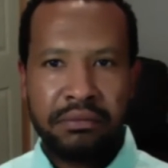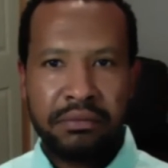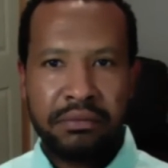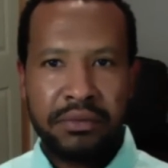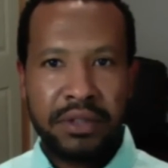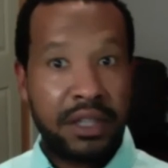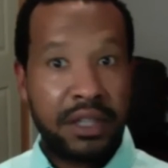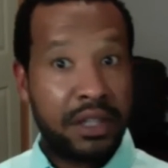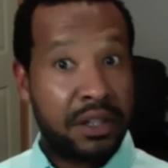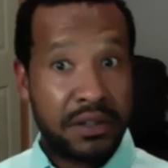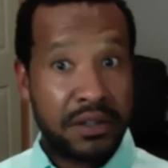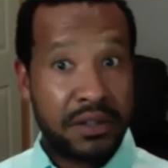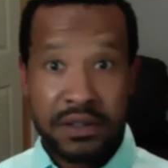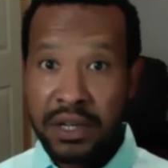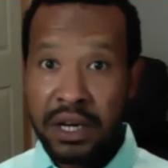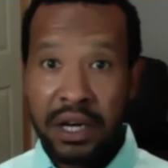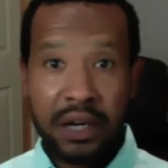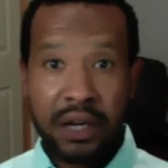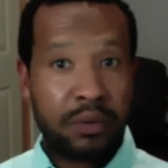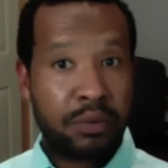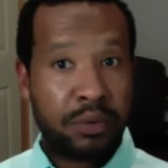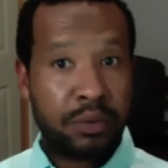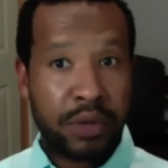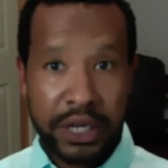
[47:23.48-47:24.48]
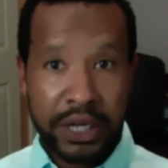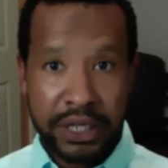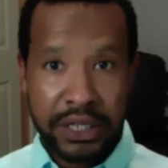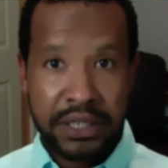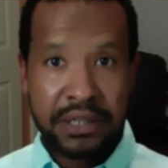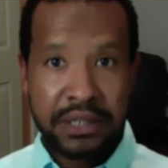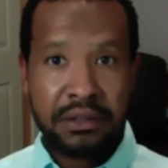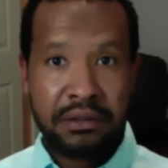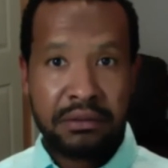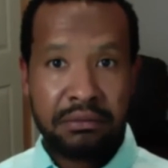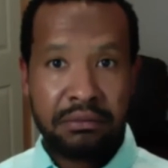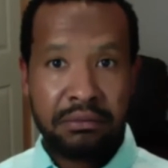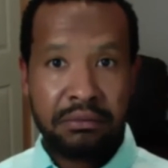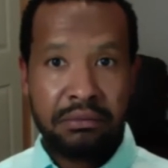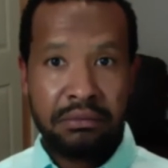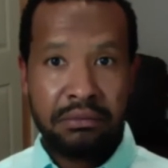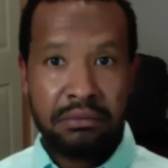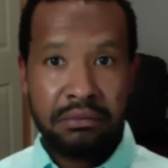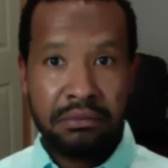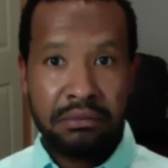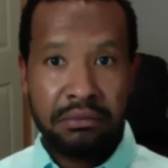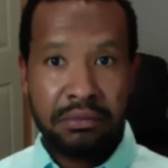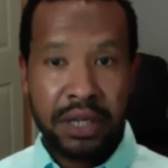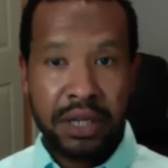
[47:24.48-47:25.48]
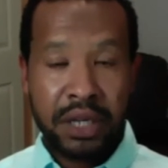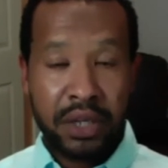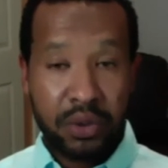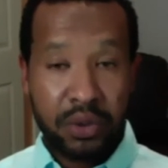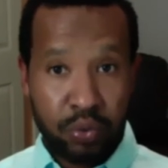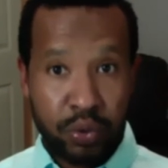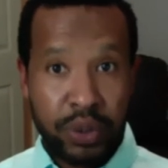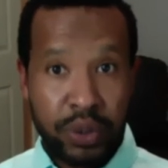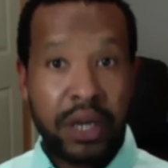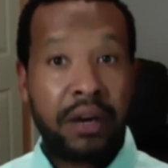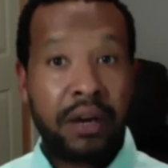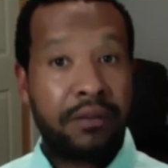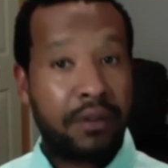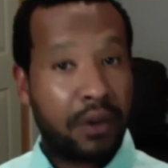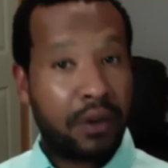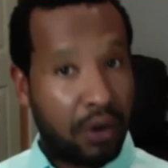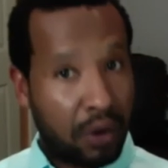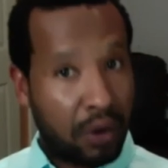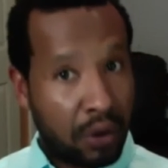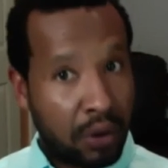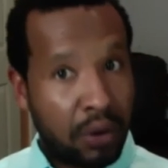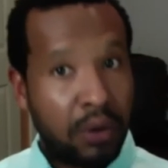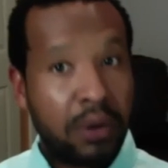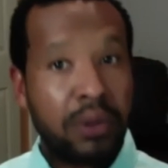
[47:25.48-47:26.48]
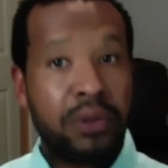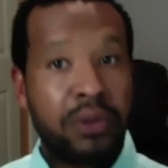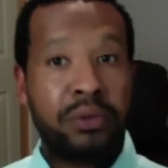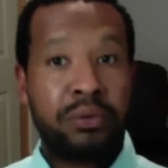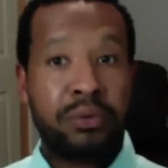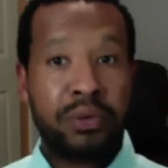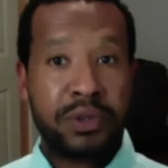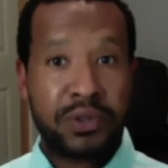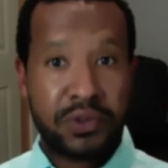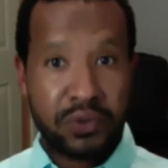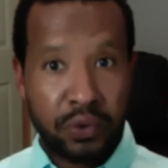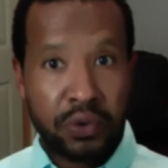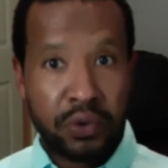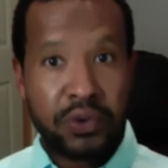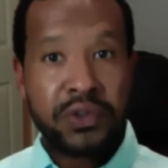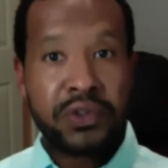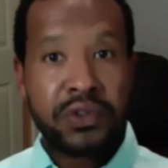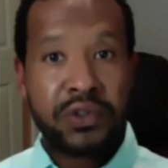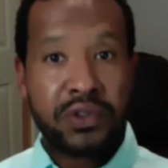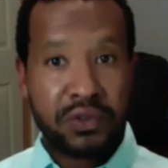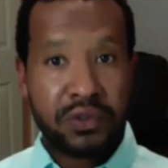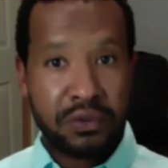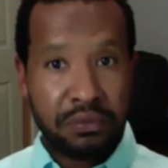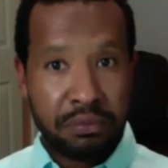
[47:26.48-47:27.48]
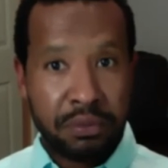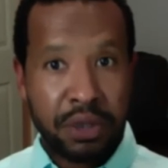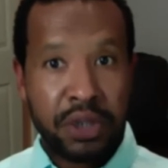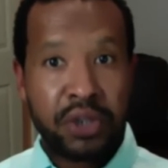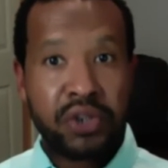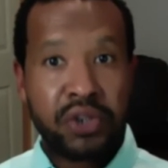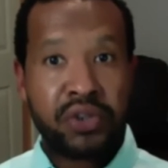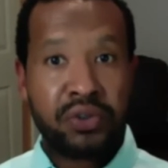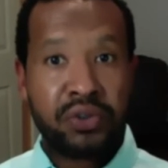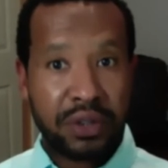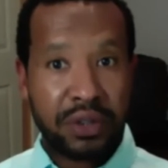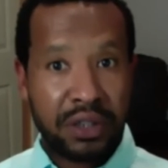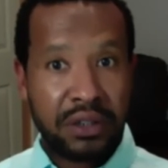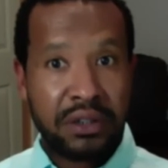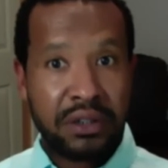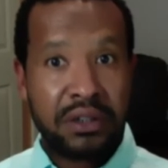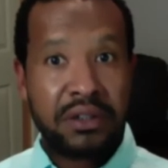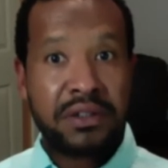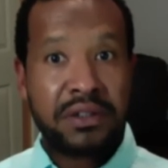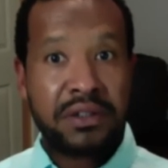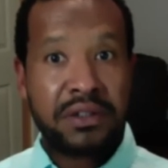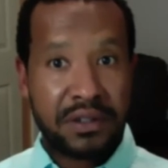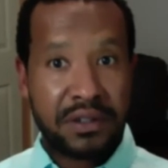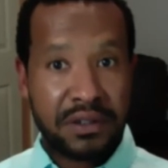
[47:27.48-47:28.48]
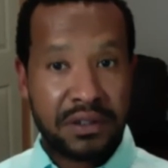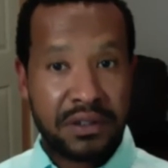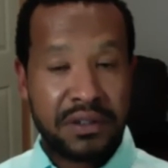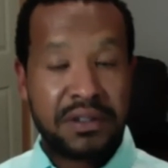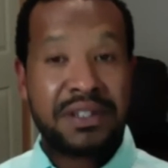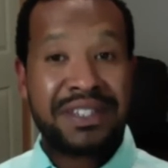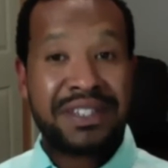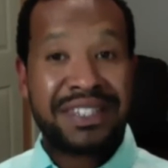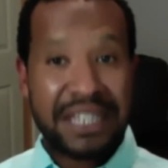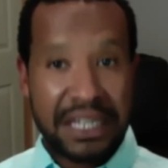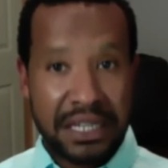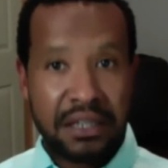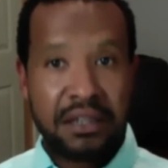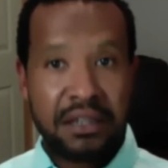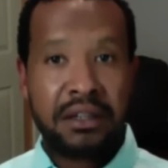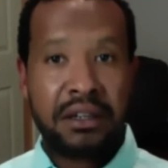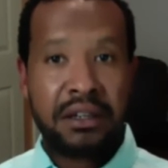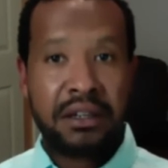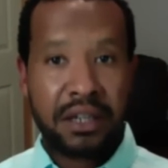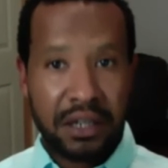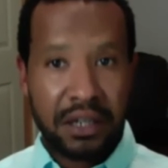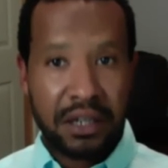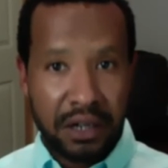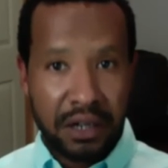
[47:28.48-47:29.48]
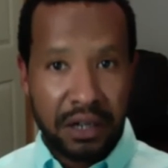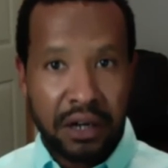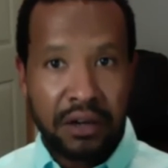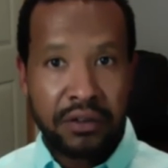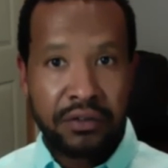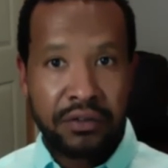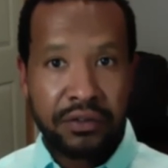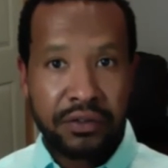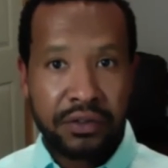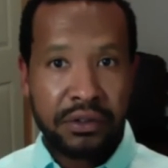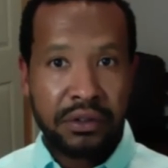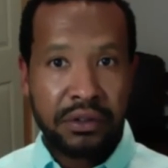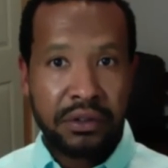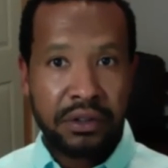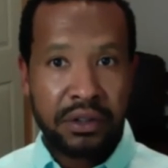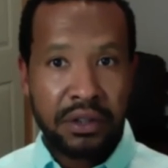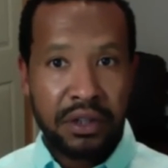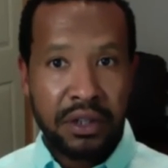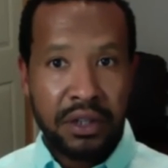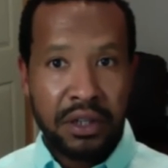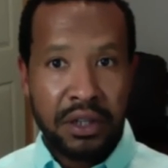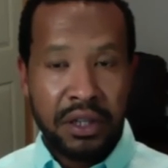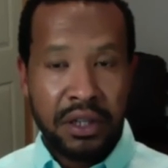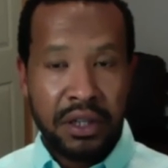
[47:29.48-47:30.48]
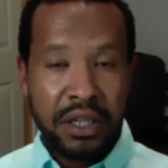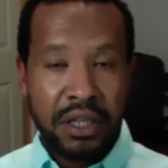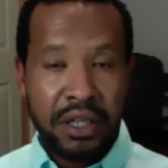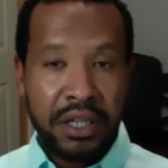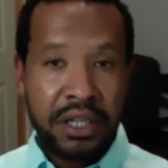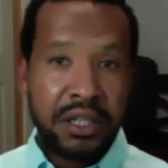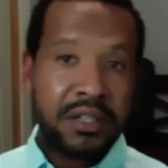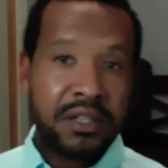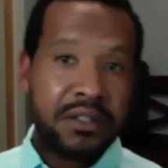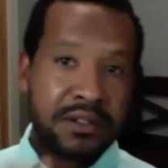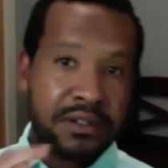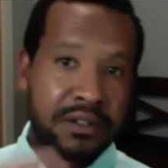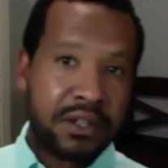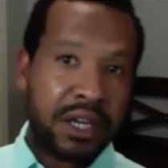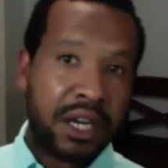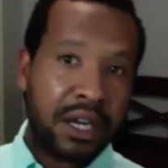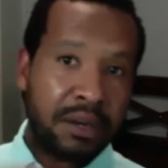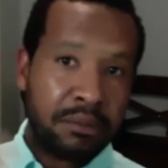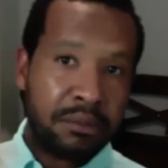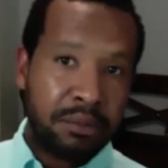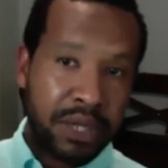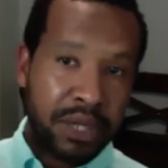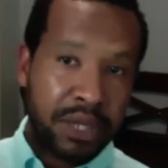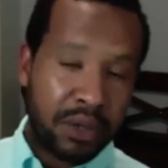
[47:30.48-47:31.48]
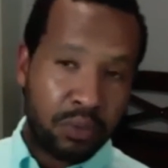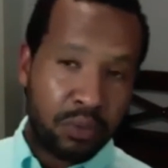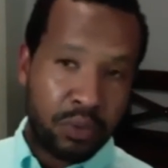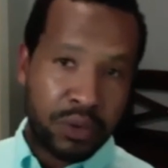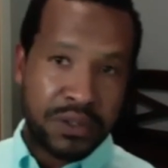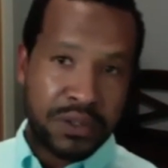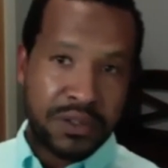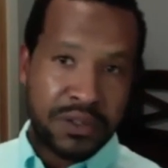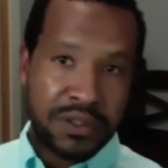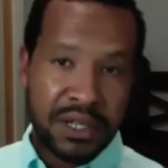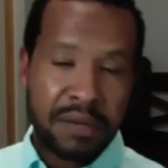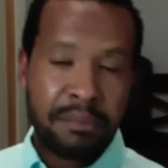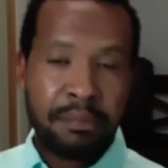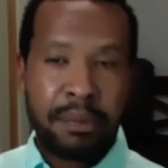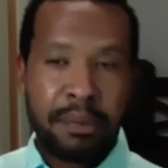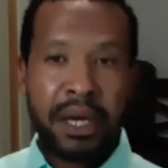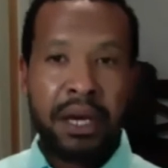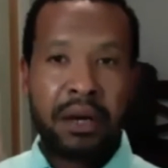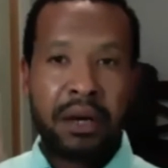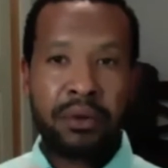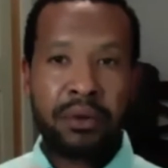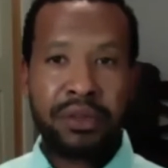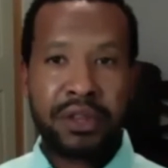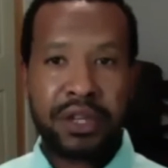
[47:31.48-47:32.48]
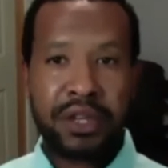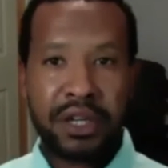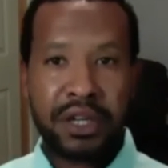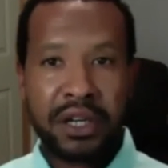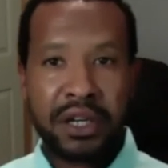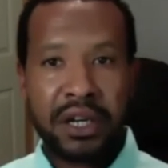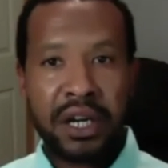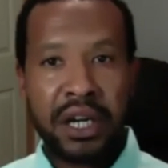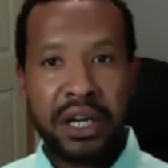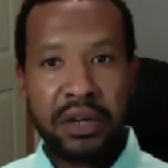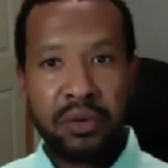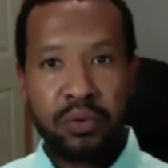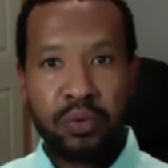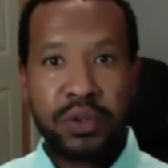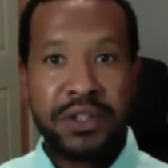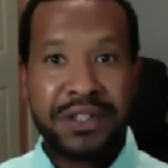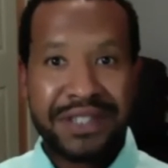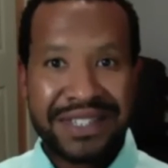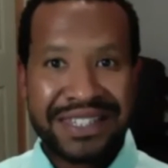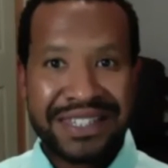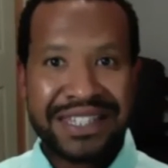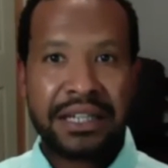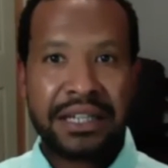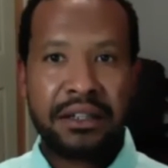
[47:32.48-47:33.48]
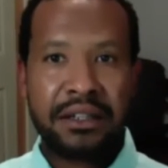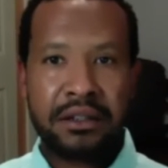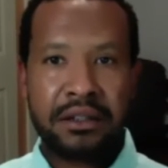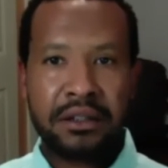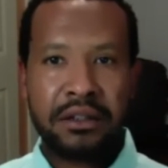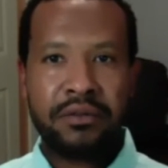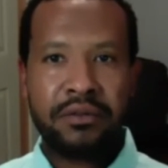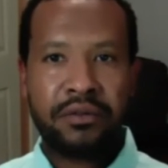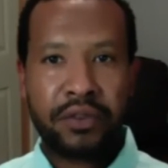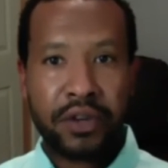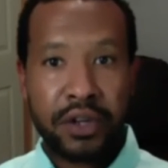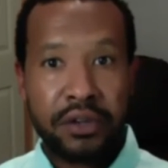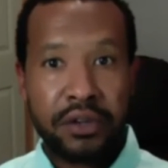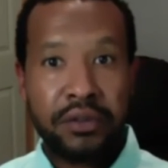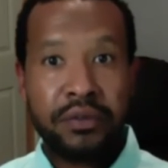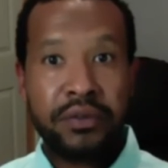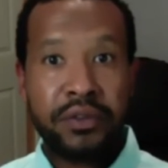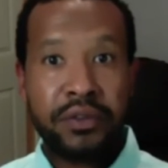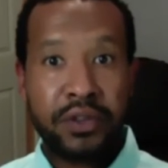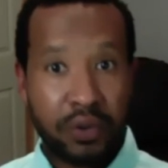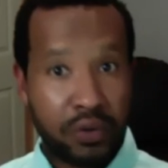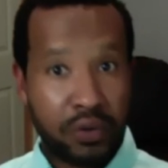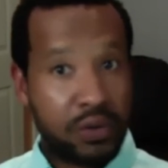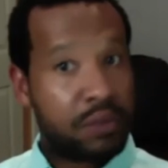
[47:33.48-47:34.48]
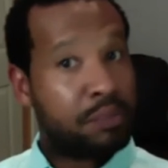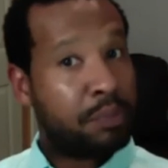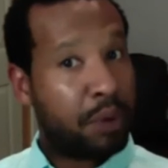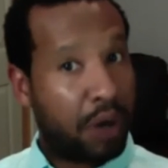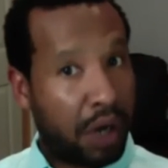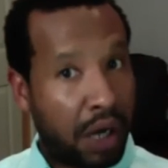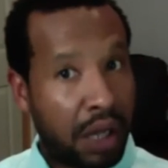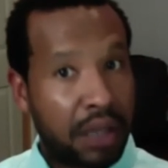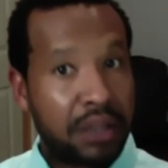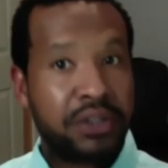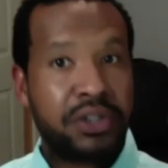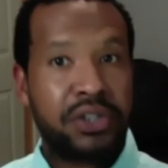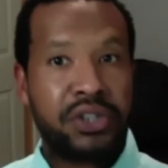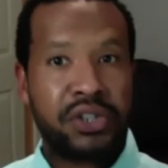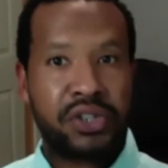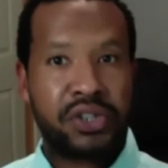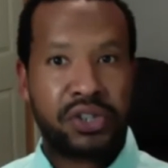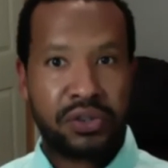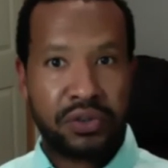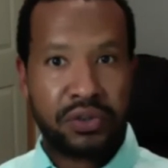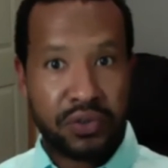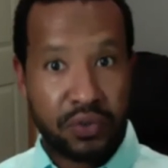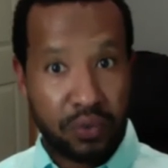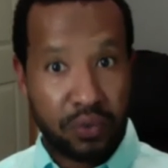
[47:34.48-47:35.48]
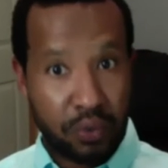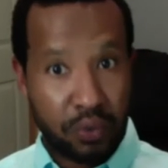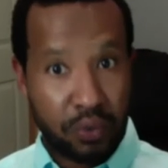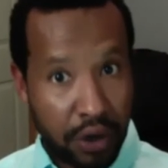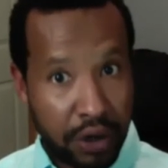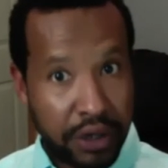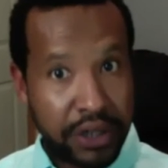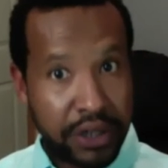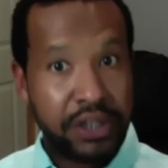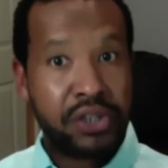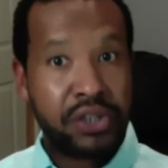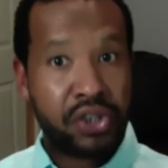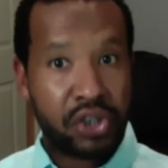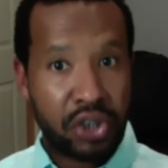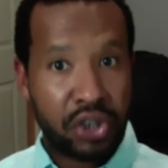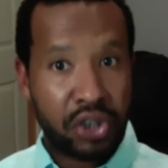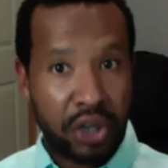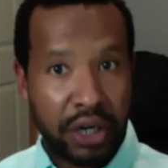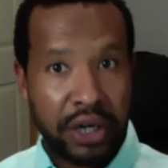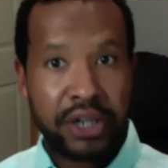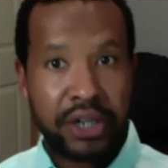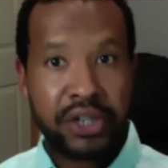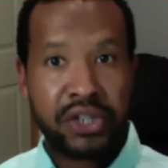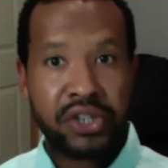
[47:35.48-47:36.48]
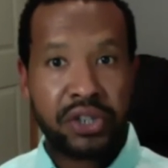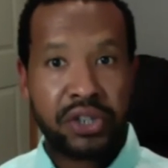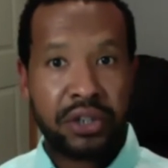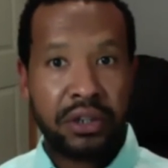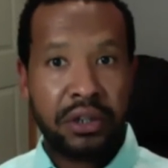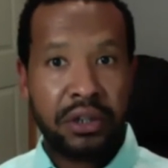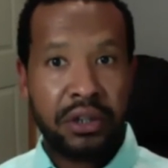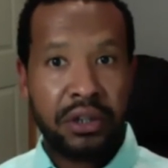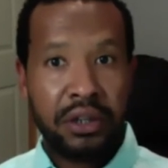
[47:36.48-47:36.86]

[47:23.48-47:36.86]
It is not right. And we have all the resources to make sure that this is taken care of. It is time that we step out there and we stand in front of those politicians who are in charge